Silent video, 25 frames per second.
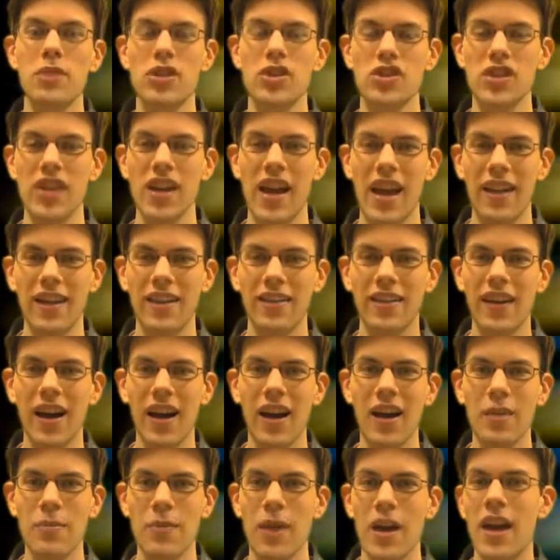mission at a
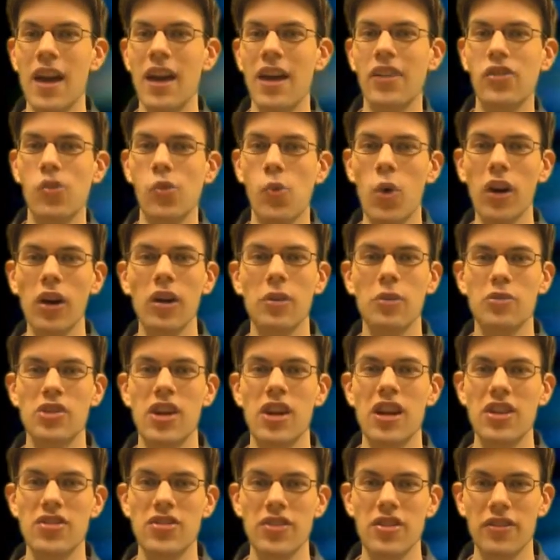time is a welcome
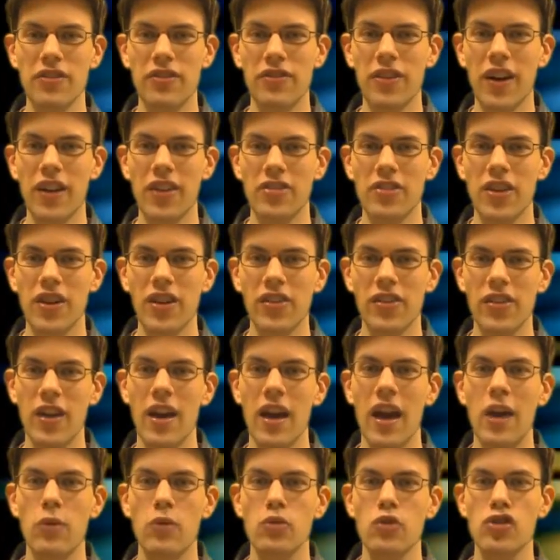change in the franchise
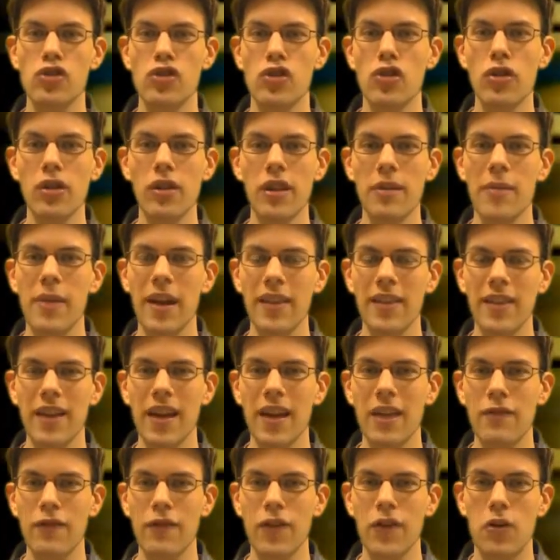and will surely make the
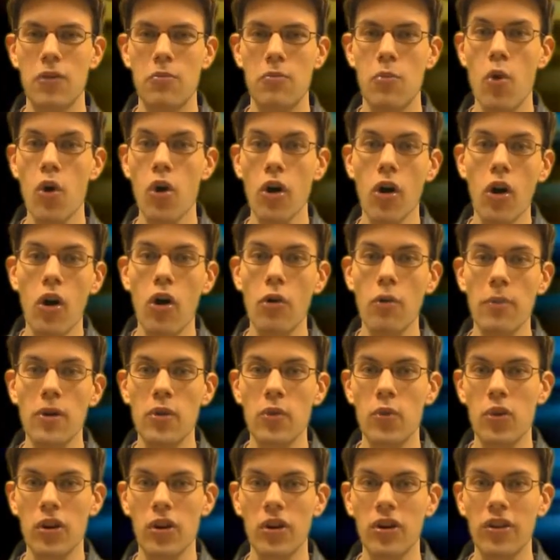game feel more
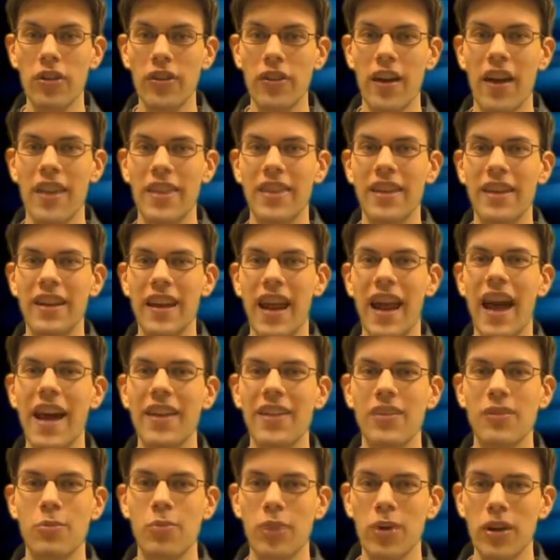open world than it
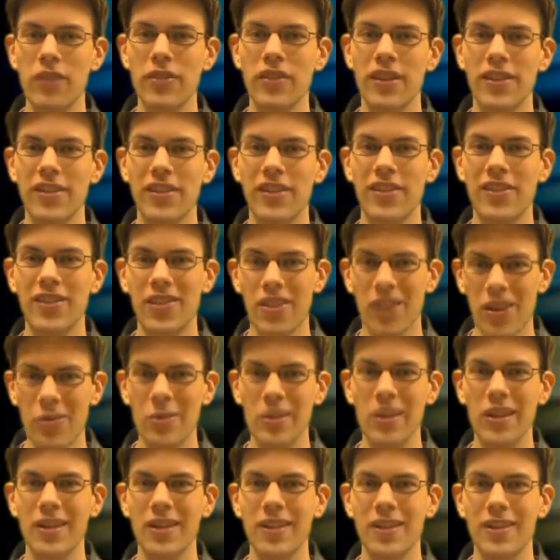has in previous
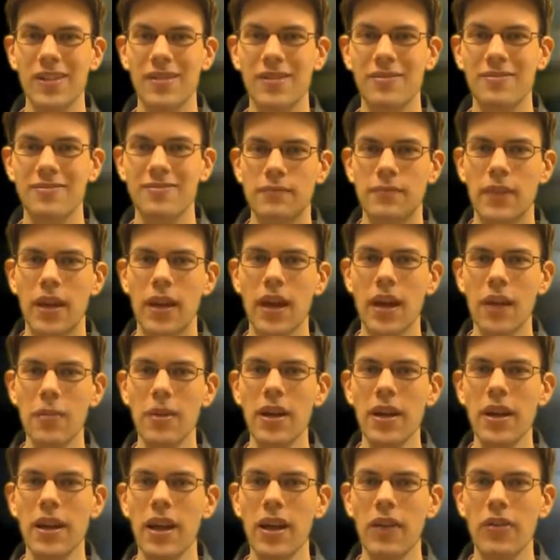installments. Now
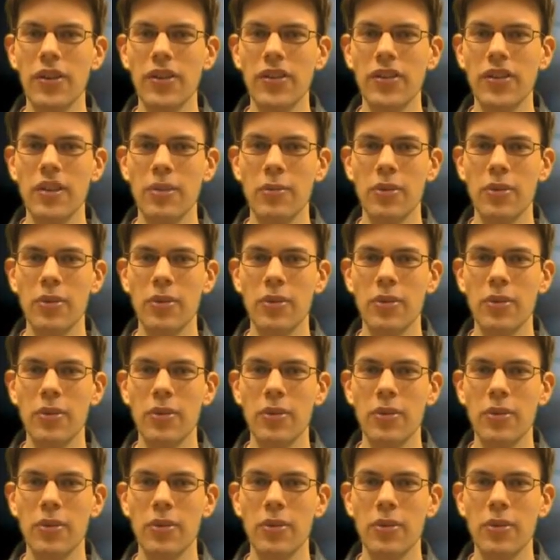coming in at reason